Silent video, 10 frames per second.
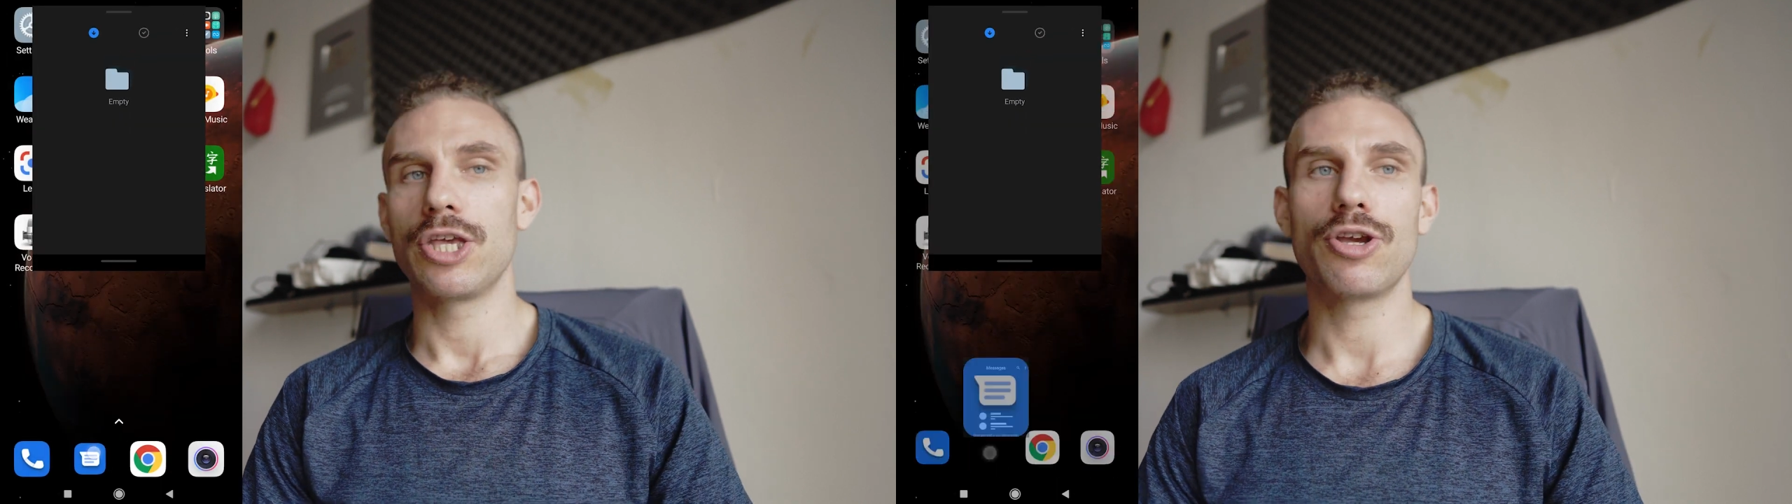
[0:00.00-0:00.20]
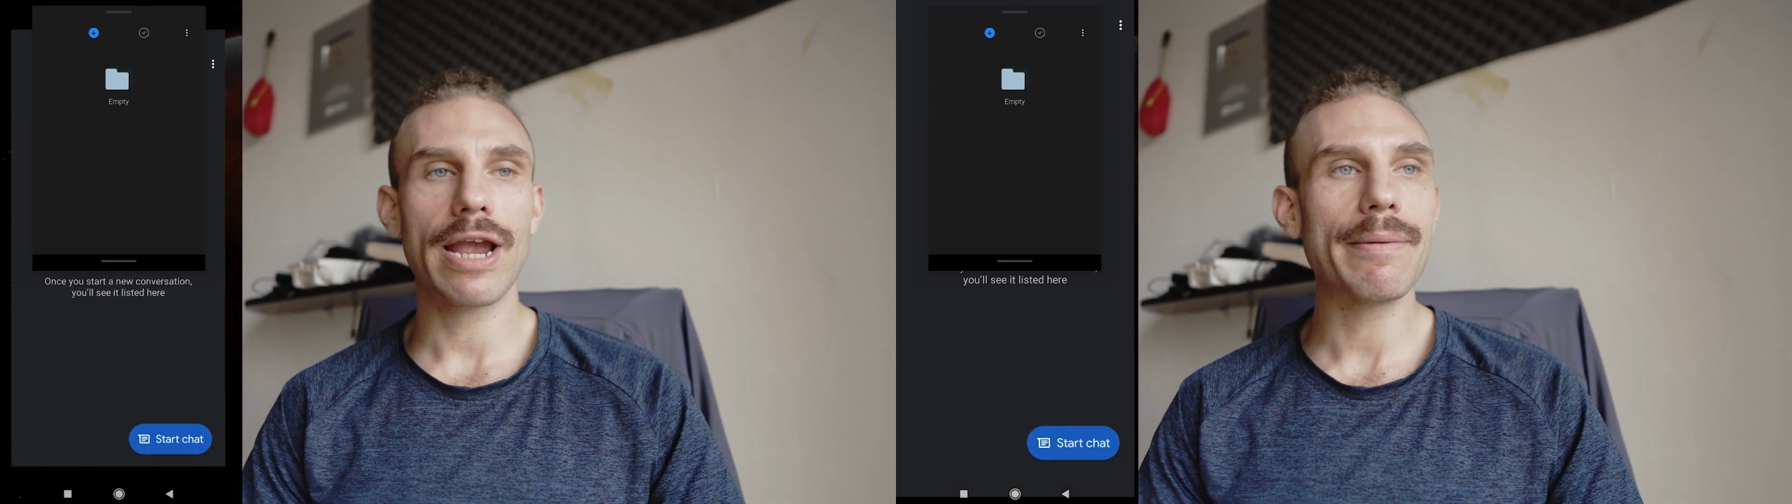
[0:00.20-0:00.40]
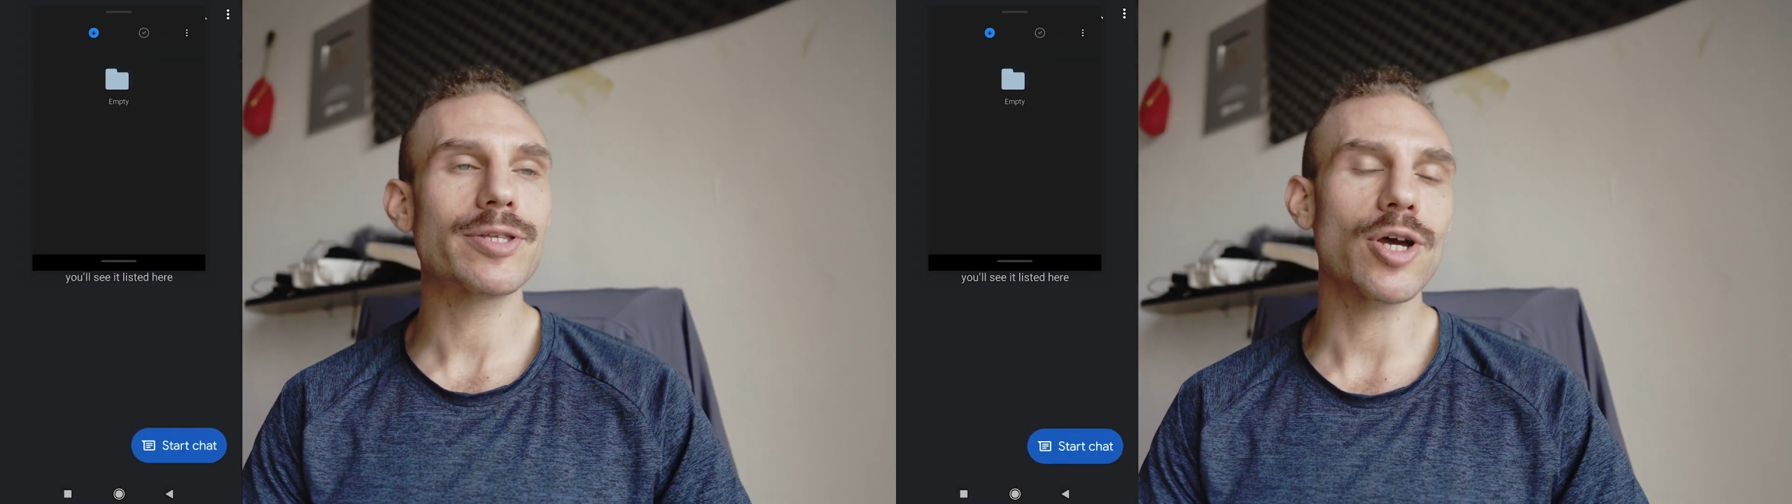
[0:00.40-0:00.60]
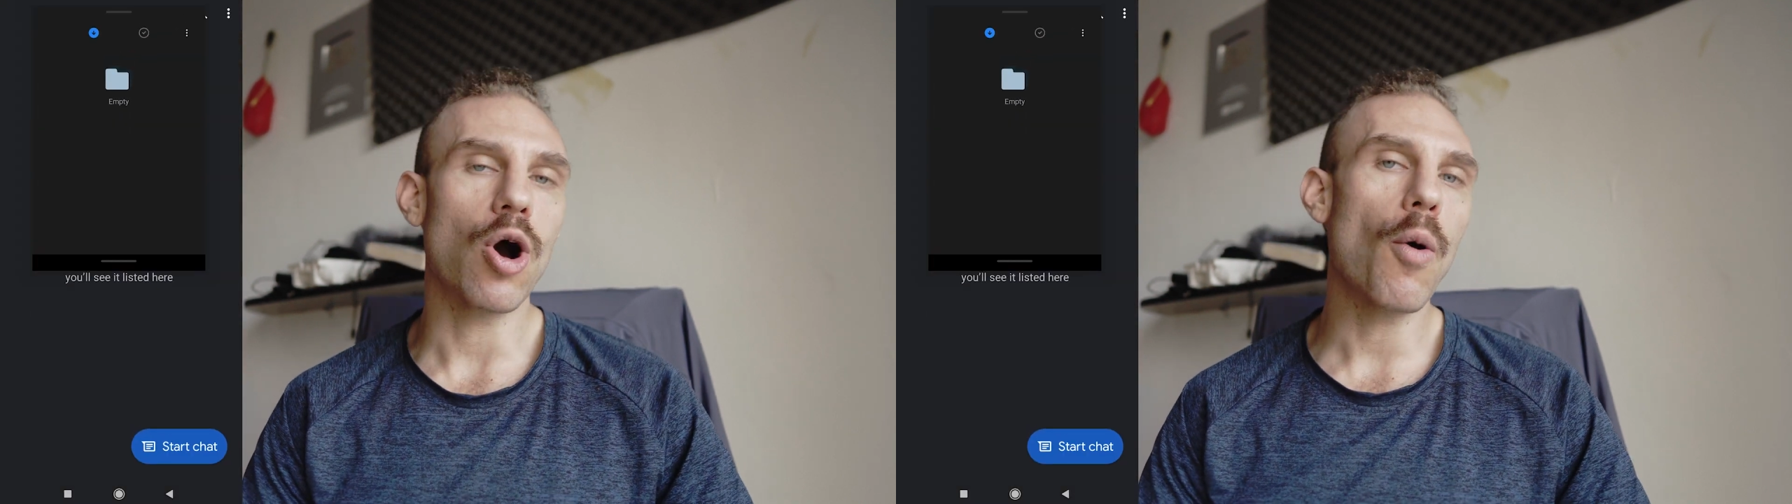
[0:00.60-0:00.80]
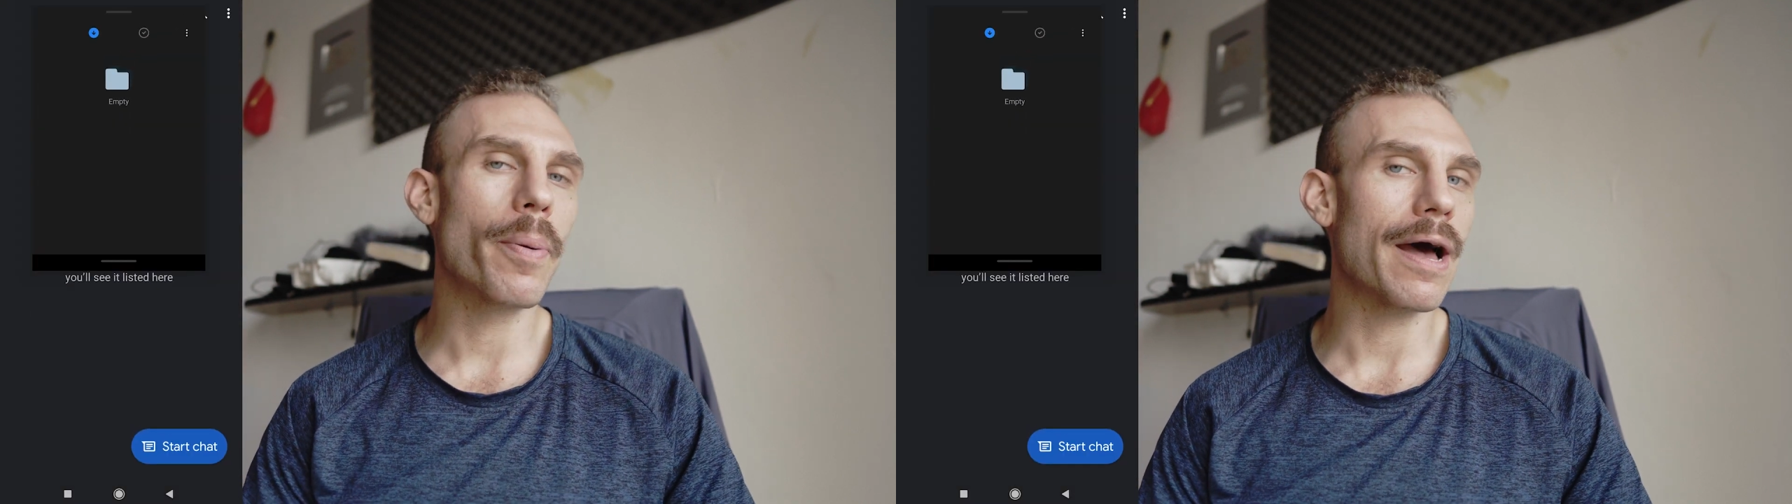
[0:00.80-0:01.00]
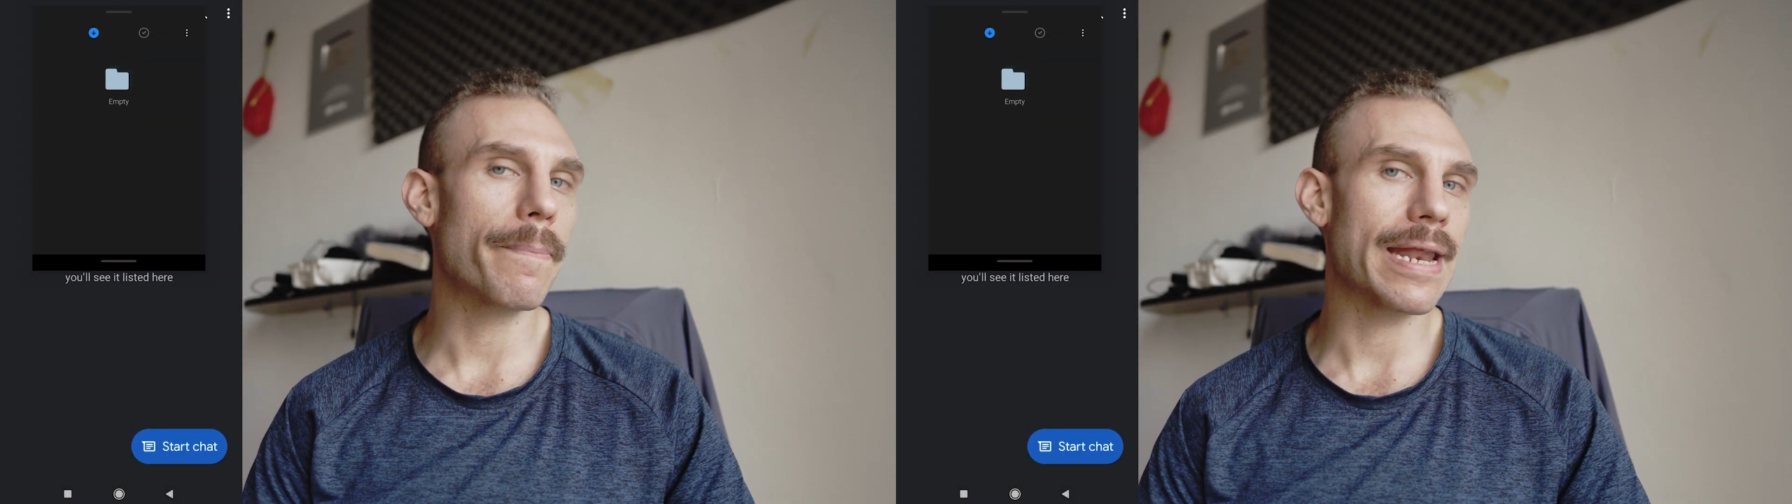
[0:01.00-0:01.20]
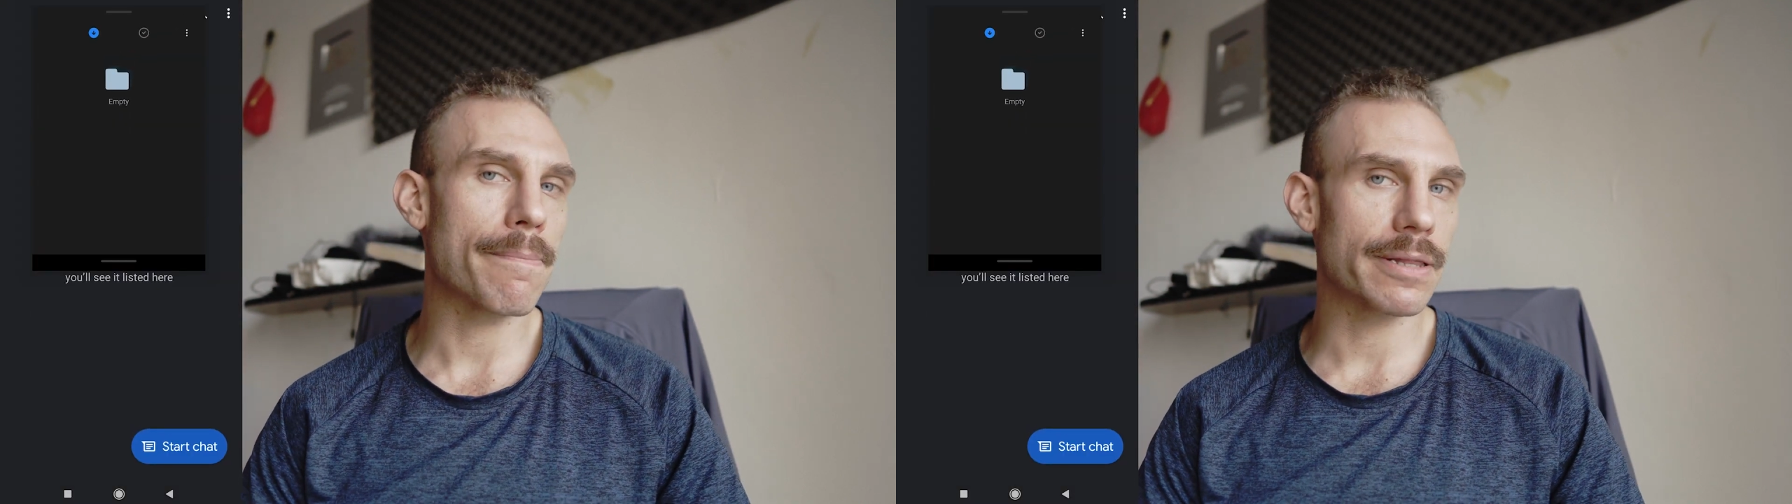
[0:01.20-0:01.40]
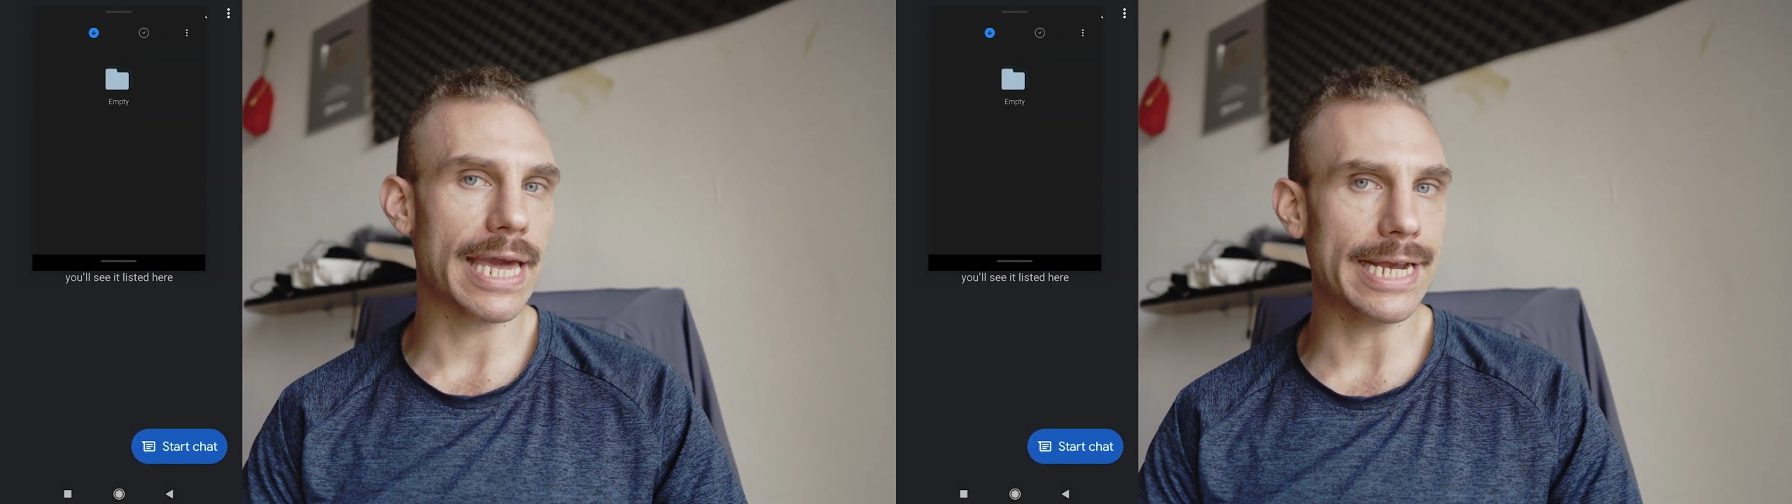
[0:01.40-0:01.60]
You're able to open up an
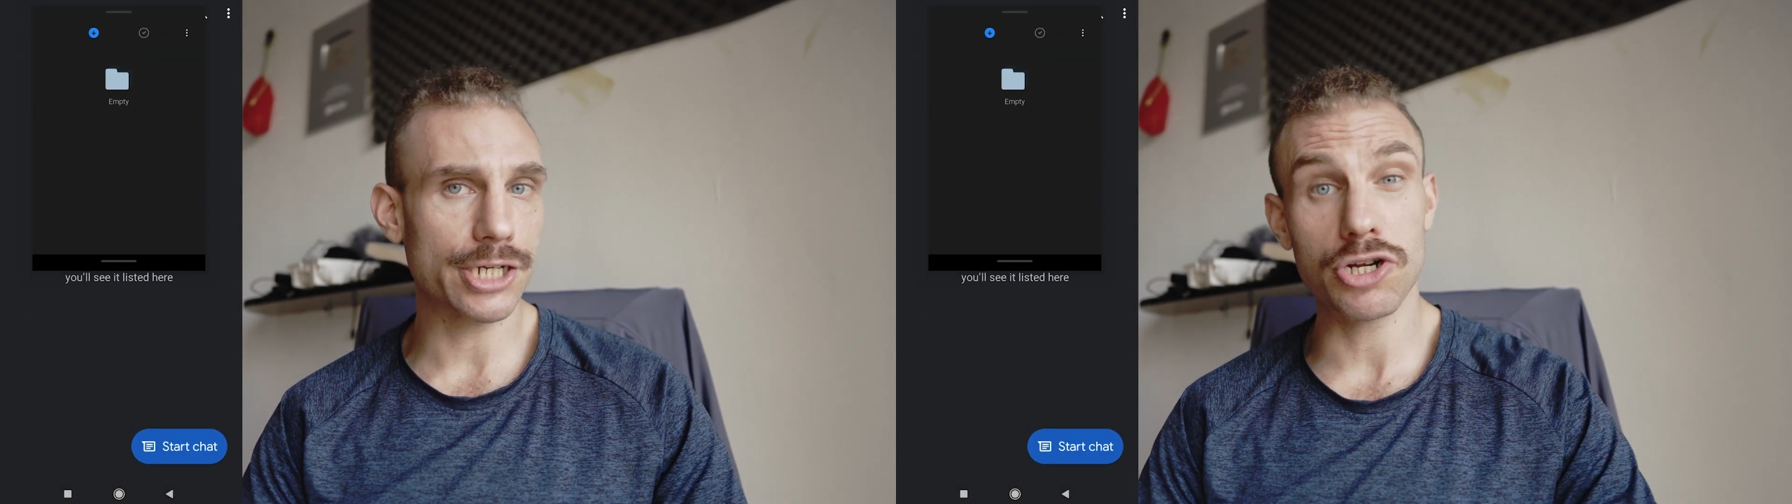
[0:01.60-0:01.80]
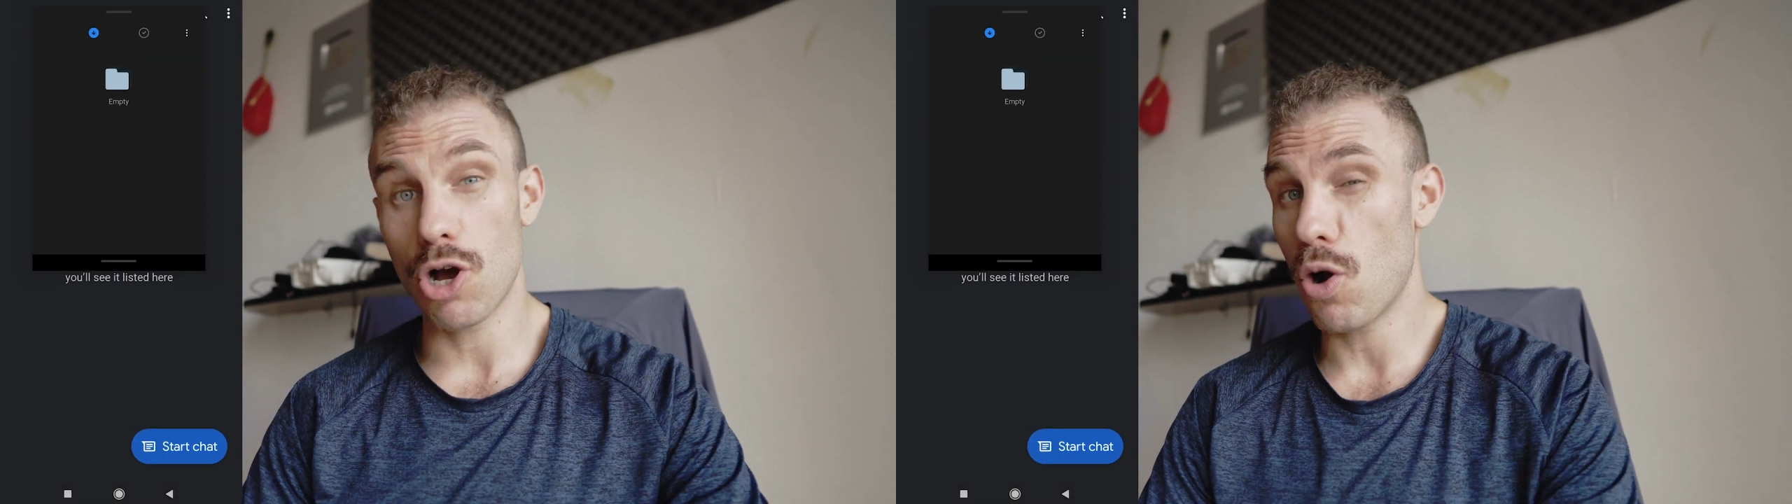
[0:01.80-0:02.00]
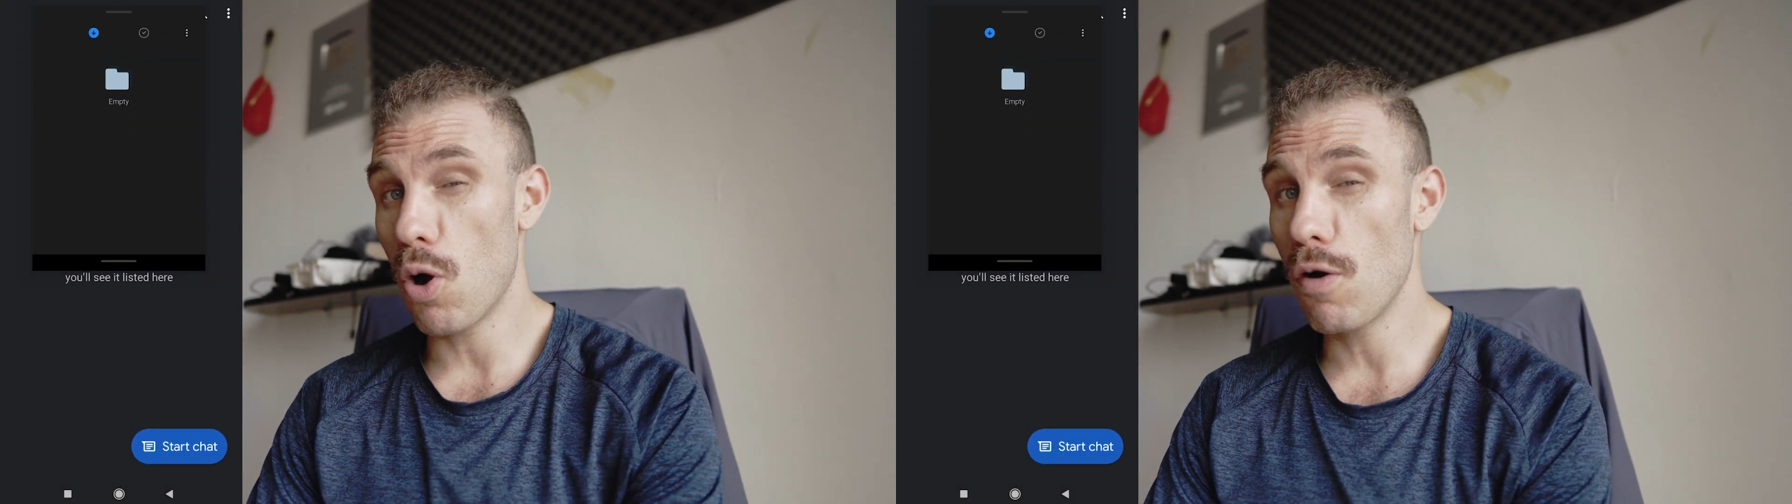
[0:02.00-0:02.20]
application